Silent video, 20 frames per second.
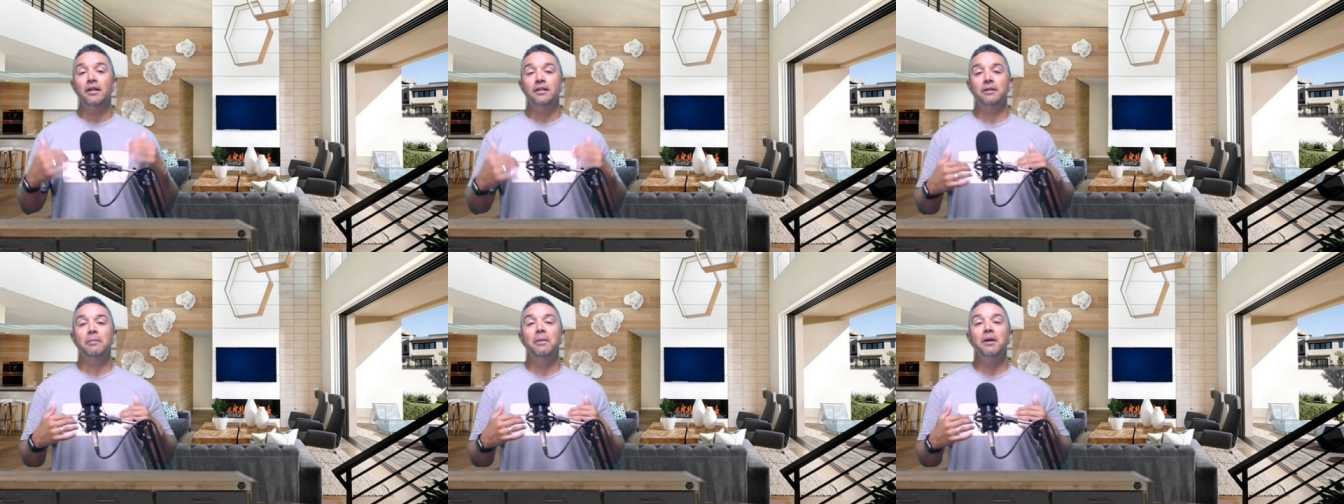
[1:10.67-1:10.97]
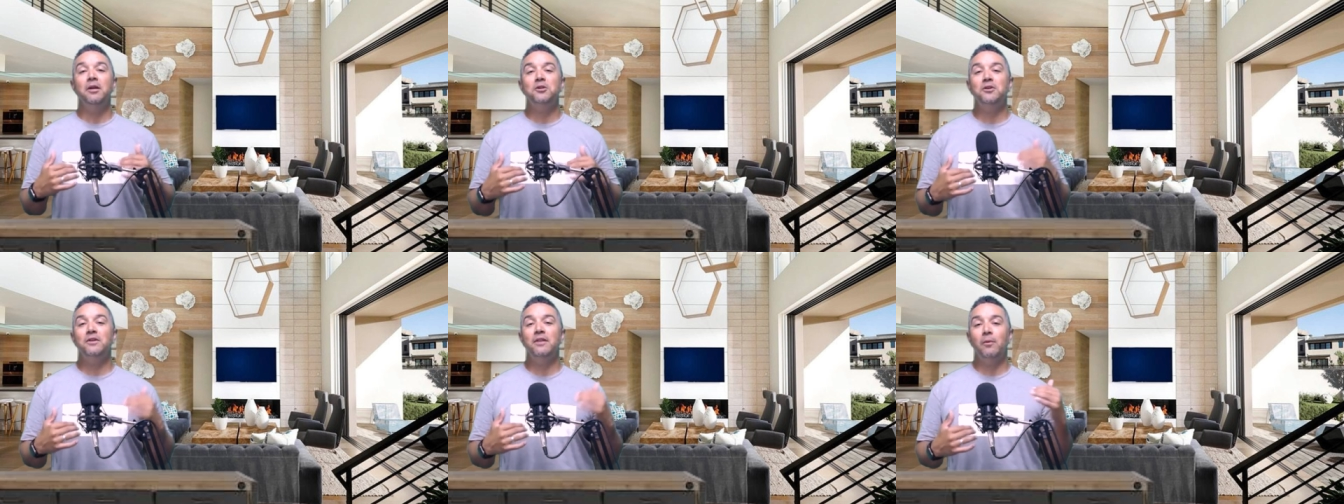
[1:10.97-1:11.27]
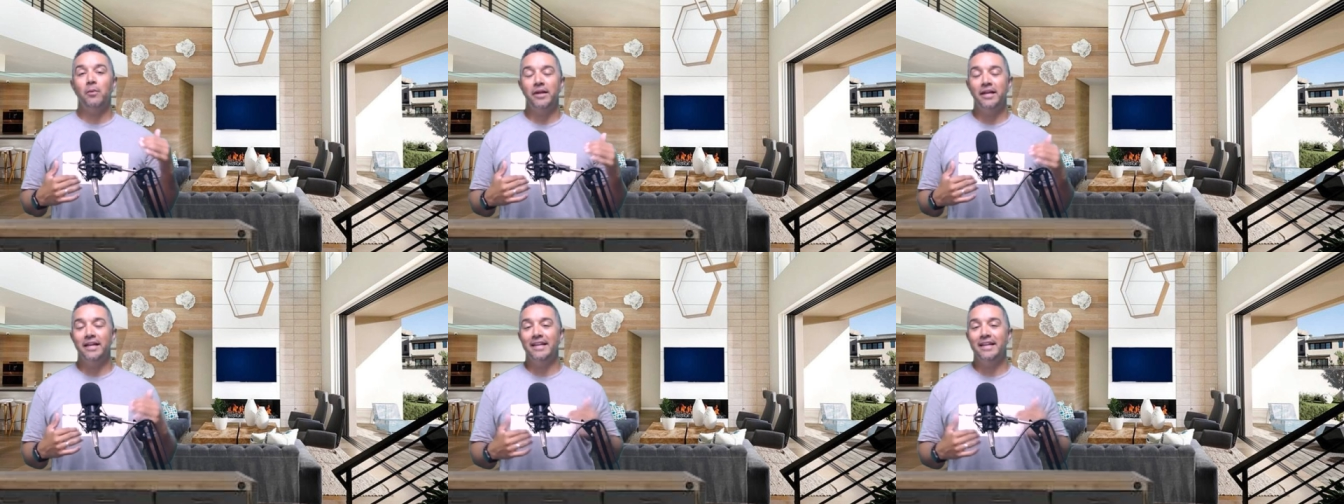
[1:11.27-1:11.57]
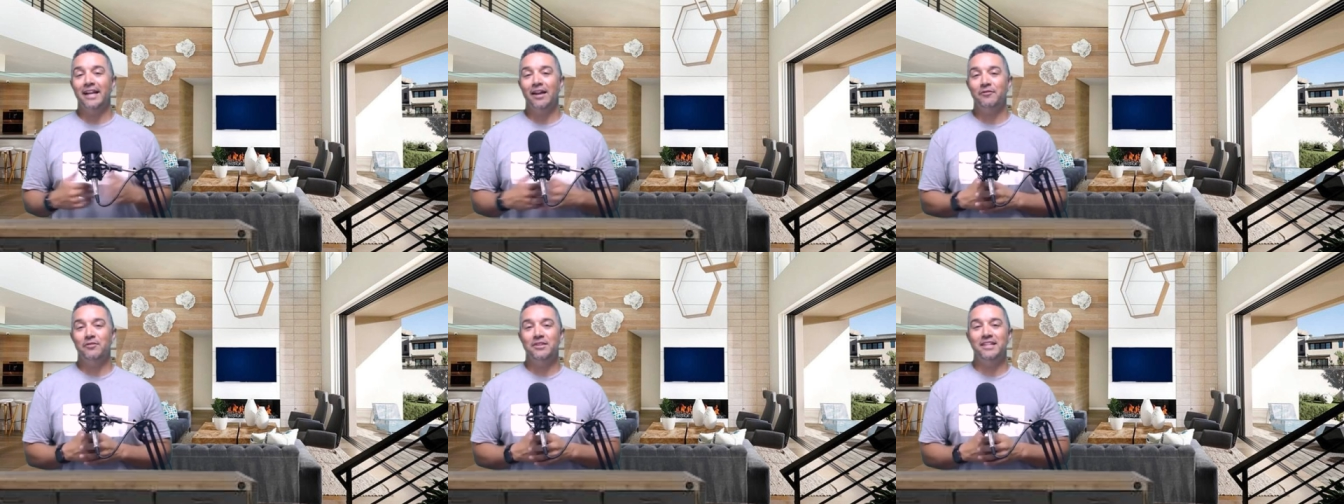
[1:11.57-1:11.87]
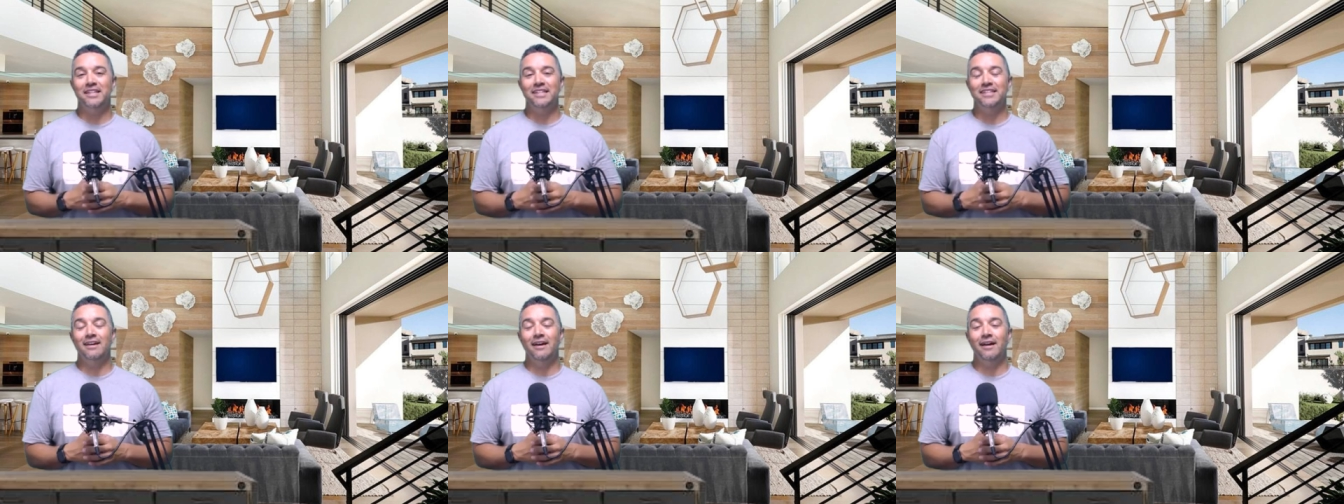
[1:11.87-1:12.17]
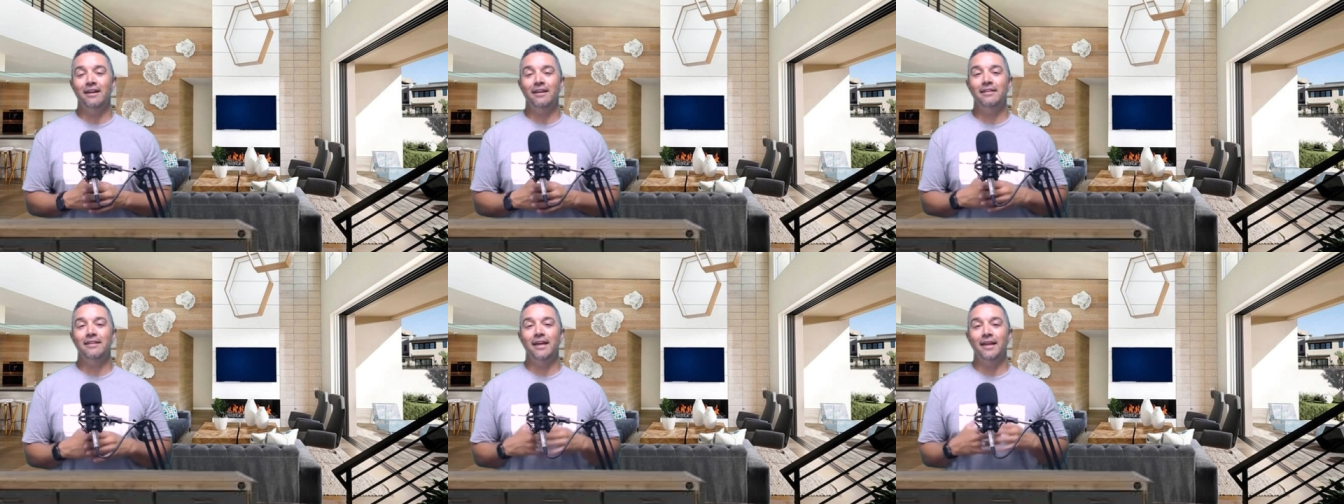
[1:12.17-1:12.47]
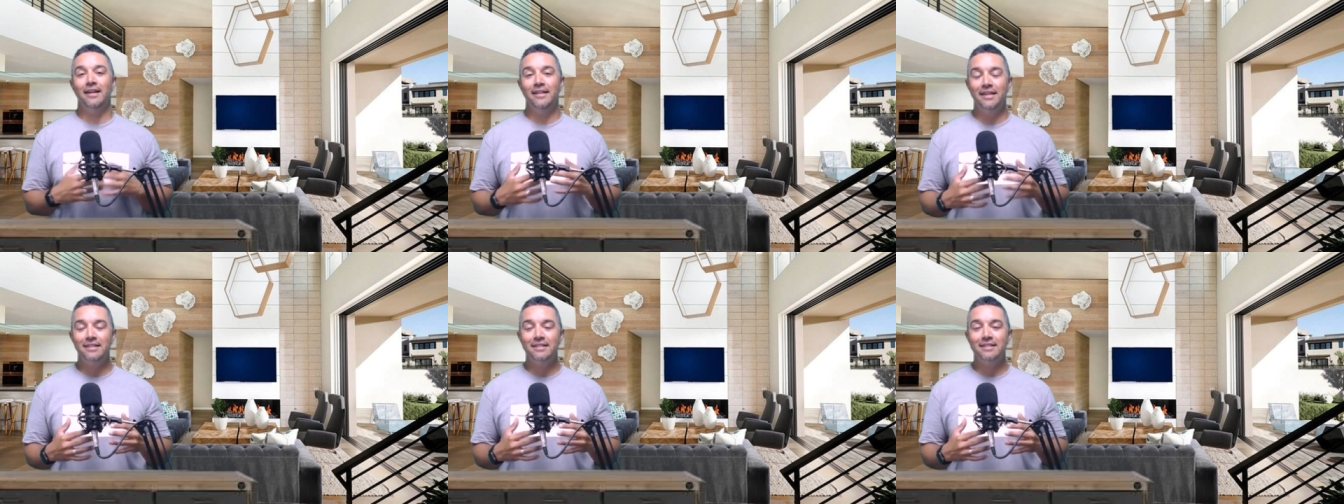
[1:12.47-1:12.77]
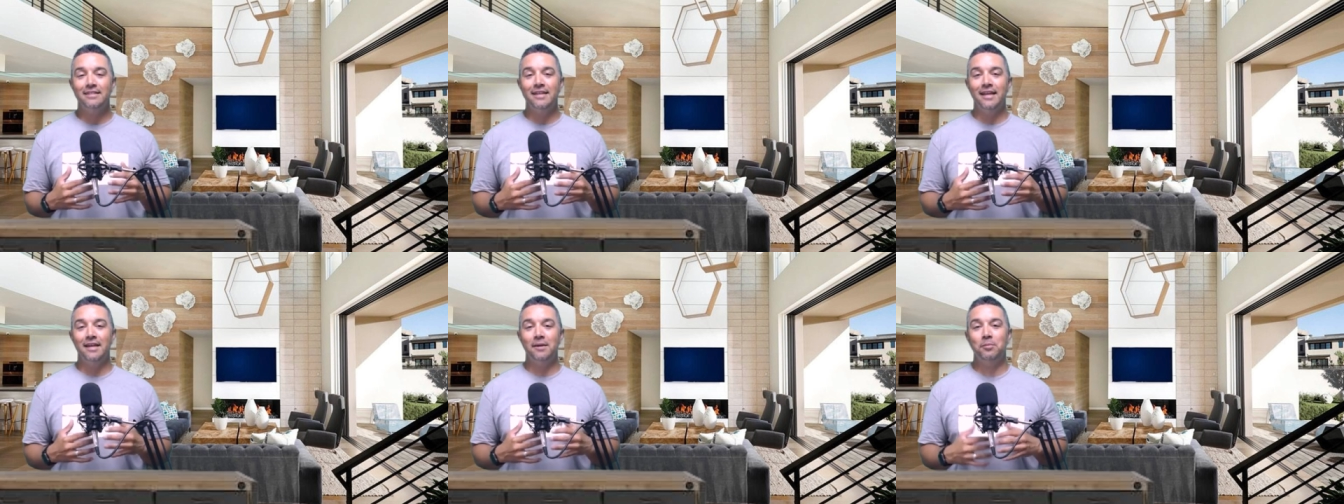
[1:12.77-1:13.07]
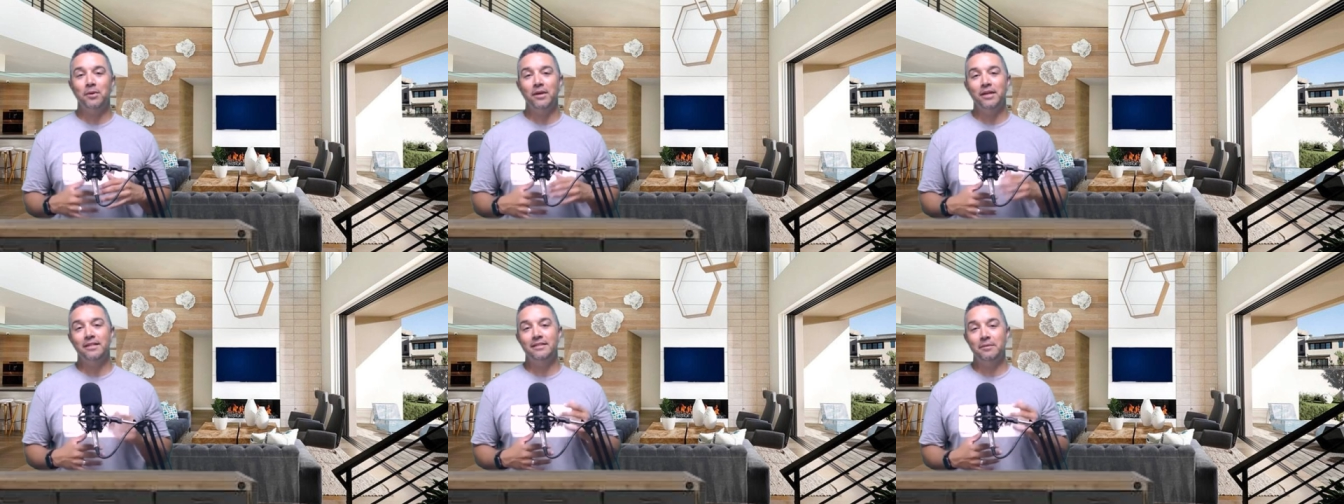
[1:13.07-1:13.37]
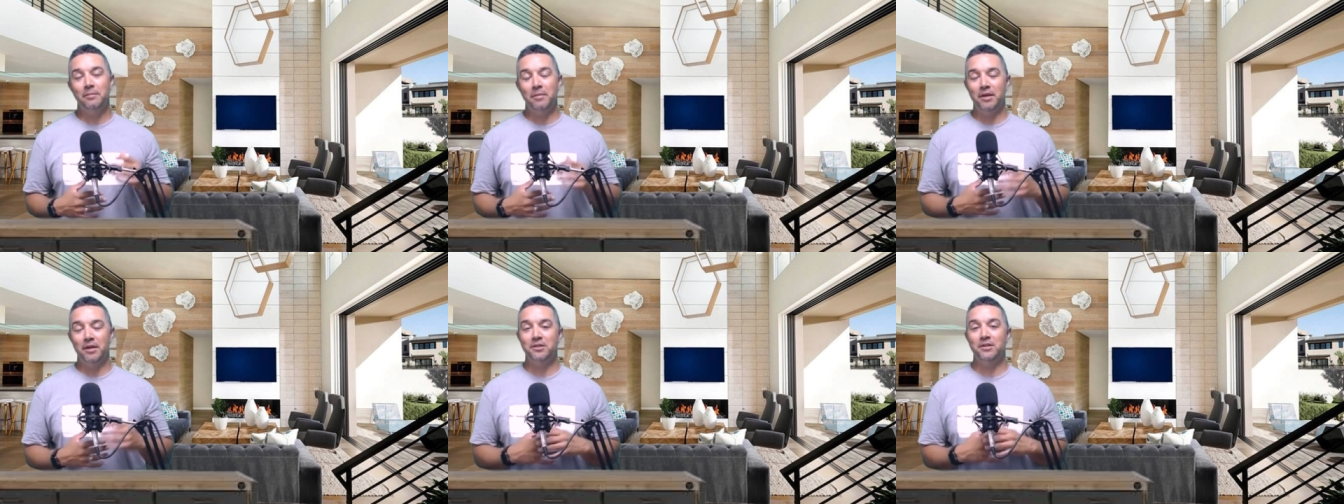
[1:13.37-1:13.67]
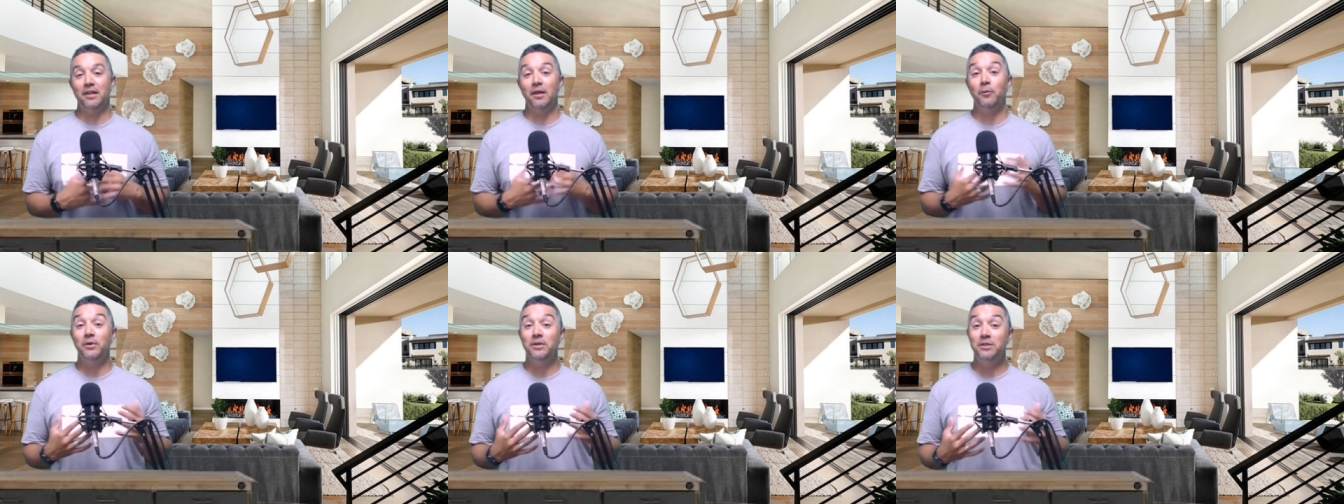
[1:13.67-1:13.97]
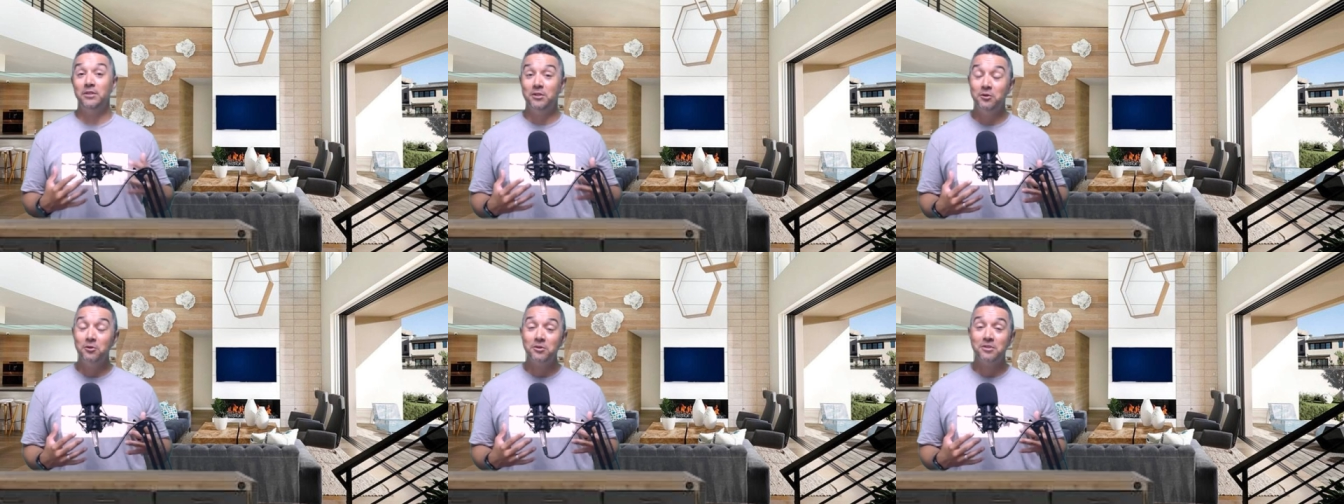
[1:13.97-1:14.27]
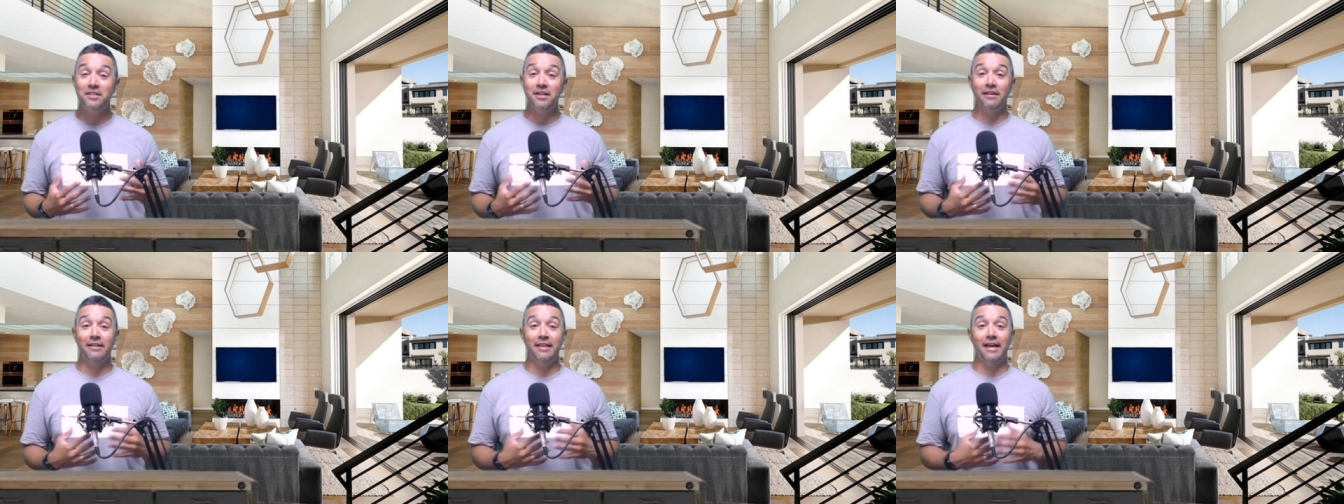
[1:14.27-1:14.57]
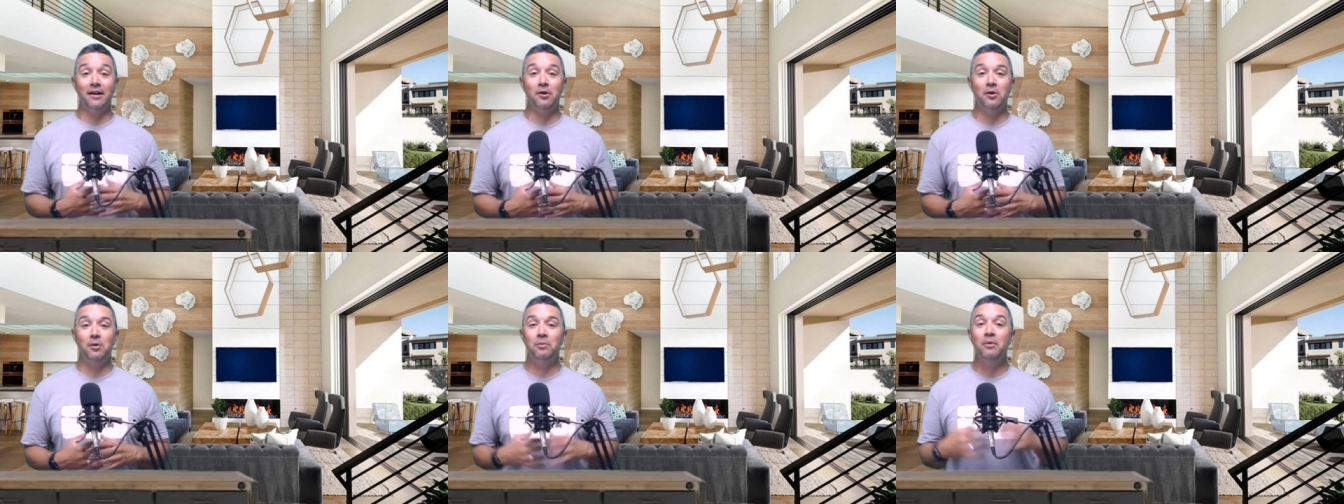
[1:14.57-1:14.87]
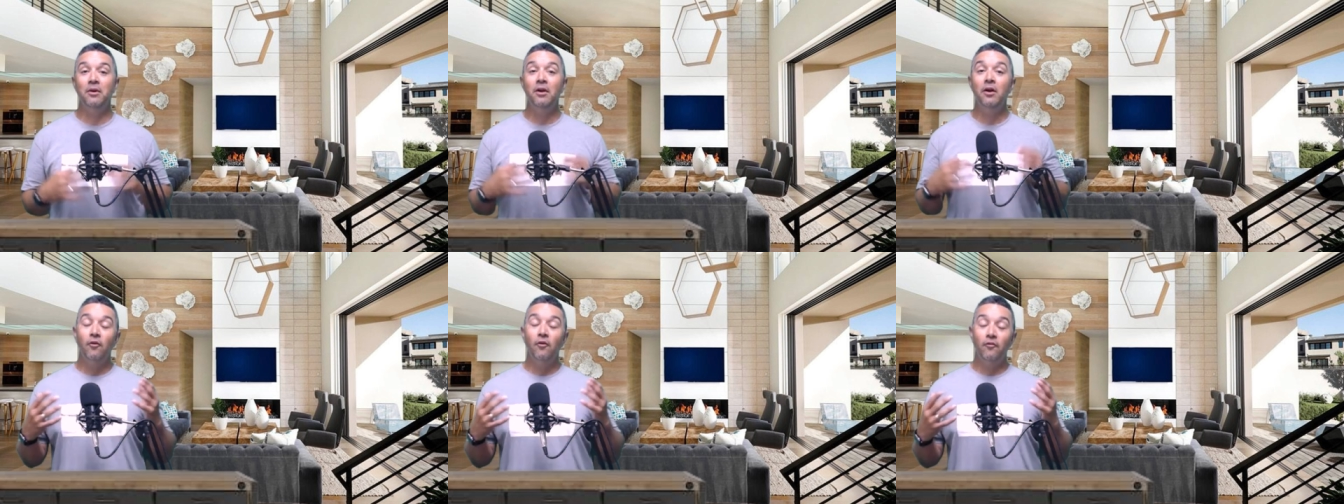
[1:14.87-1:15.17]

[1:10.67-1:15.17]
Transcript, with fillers: to make sure that we're getting everything done that needs to take place to make sure that we do sell that home